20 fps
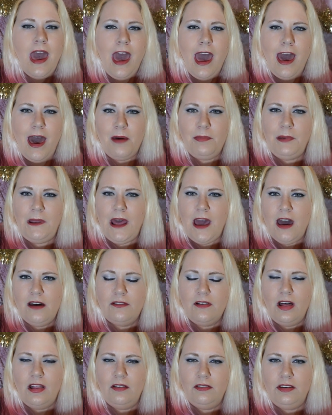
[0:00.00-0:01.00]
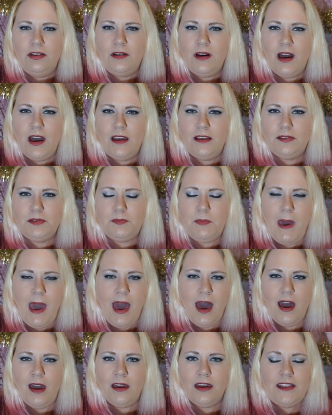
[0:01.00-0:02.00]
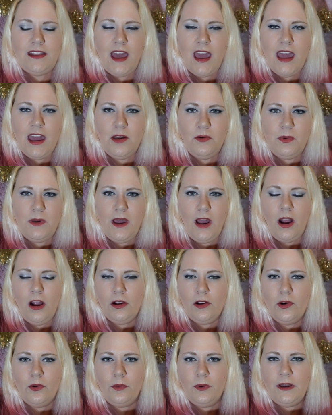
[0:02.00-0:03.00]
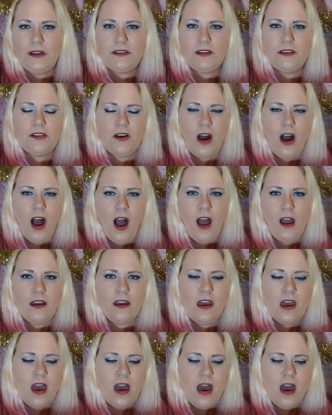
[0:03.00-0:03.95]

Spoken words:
Happy to have all of you guys back. Today, we are going to talk